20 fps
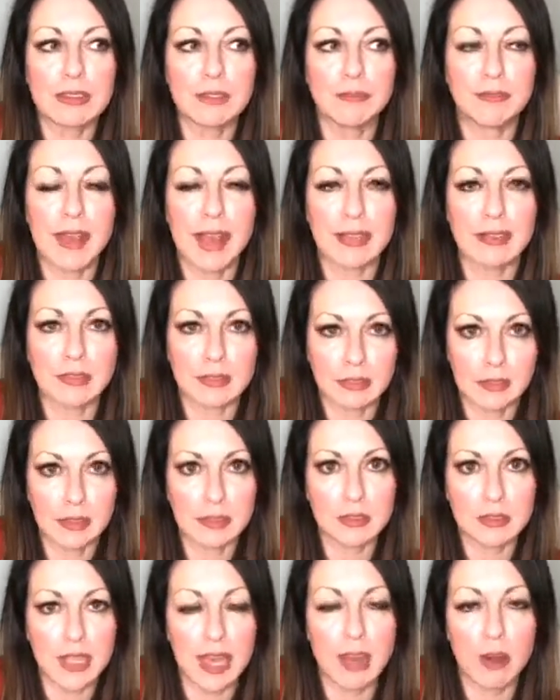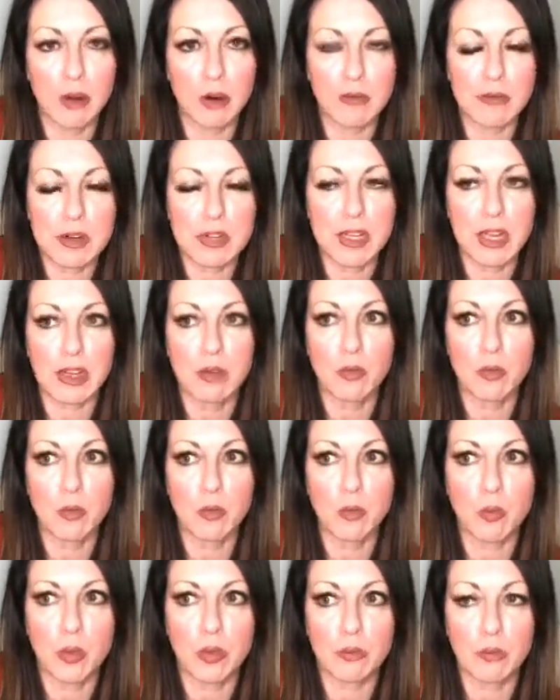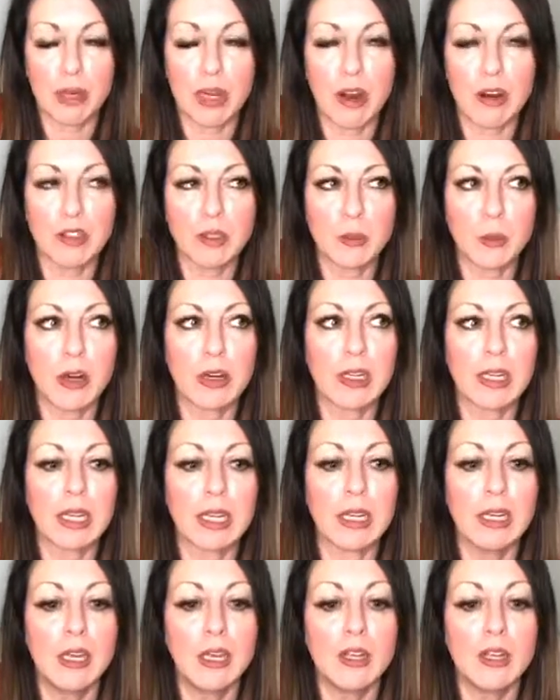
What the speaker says: In fact, it's kind of overdone with regard to marketing.